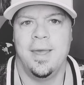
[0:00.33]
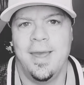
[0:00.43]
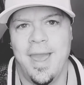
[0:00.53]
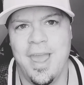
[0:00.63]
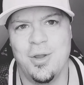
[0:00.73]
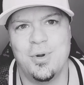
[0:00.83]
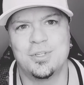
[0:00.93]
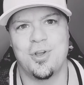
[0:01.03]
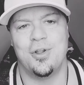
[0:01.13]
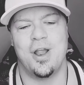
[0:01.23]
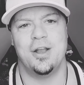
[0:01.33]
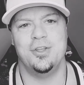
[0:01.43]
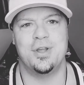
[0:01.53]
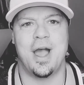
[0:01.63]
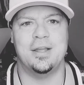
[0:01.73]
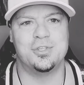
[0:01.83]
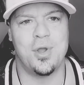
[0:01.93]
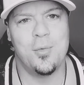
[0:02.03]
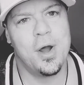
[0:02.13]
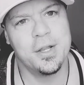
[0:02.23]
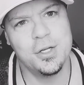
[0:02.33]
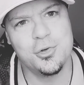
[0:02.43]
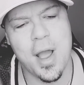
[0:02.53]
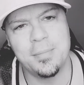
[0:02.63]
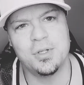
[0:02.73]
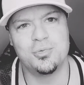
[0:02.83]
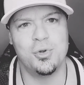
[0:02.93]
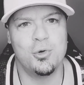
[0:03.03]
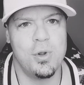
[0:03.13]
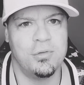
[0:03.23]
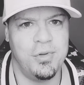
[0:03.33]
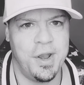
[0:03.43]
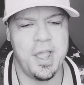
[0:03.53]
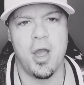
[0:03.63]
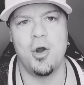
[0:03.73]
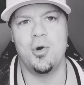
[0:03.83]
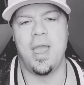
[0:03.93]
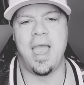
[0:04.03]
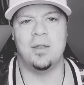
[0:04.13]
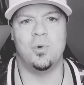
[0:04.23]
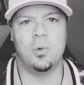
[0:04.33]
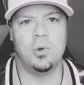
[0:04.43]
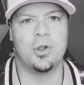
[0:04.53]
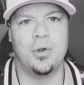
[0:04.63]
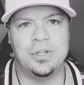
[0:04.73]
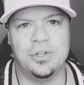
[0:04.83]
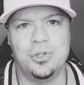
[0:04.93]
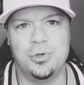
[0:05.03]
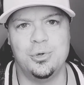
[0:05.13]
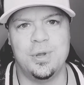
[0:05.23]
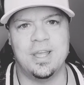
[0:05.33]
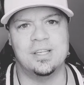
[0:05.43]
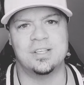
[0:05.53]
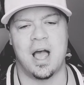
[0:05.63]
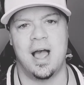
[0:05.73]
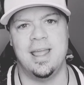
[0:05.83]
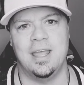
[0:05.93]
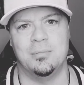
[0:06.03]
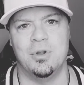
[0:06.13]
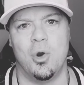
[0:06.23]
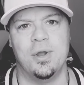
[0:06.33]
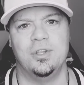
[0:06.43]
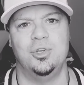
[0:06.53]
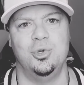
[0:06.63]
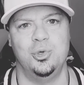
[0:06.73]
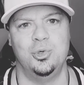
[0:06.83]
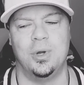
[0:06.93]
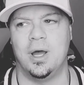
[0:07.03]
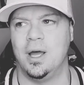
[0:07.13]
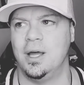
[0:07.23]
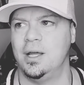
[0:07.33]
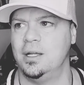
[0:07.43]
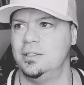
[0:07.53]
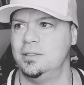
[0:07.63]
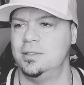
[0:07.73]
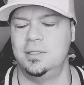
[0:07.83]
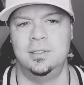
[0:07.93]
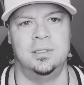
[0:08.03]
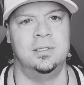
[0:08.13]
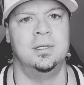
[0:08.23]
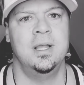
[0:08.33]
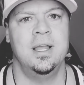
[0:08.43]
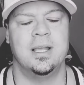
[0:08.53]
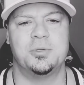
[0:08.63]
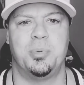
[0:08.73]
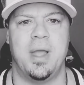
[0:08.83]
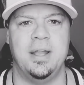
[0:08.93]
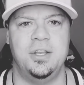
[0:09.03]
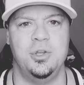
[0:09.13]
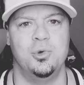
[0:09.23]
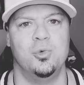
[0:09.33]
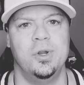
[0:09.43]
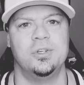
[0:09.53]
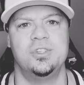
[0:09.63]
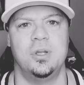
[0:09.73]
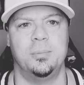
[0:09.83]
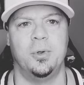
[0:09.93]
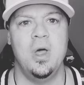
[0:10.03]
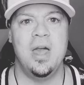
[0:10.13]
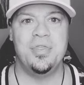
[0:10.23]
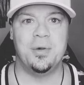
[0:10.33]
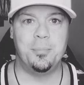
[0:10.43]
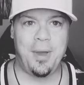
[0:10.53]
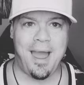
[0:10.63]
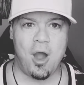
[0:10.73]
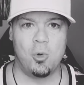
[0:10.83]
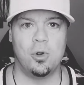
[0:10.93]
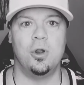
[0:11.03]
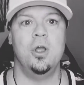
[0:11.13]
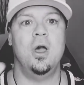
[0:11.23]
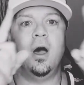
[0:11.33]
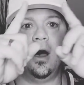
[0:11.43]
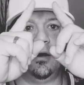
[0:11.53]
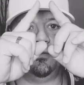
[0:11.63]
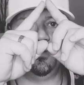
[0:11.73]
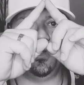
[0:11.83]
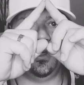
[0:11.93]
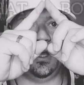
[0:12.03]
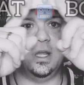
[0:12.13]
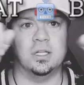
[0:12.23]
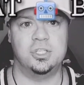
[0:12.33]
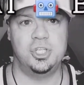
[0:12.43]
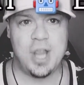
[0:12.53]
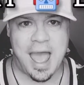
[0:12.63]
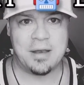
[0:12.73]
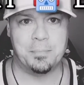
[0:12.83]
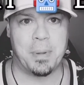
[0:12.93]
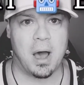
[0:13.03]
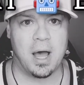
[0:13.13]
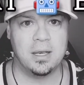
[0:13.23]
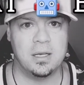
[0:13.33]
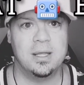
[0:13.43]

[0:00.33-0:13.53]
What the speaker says: Hey, what's going on, you guys? So I wanted to drop this real quick video, and what we're going to do is I am going to explain to you real simple the power of the chat bot